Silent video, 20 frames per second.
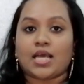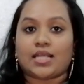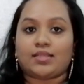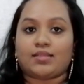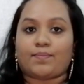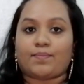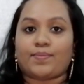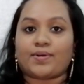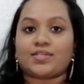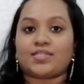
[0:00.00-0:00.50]

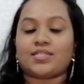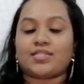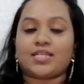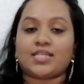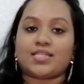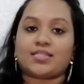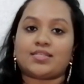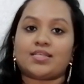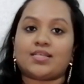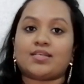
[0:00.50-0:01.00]
the
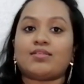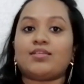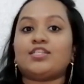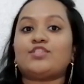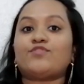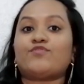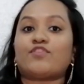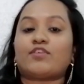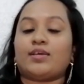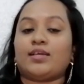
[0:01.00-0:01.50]
percentage has
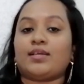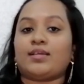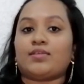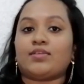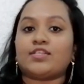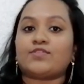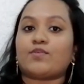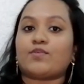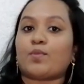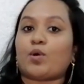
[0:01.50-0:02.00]
increased
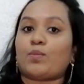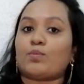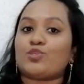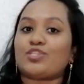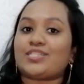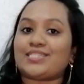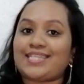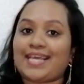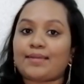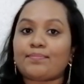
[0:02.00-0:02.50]
from
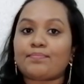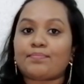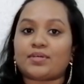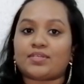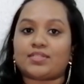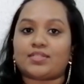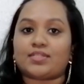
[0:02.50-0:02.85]
almost 10%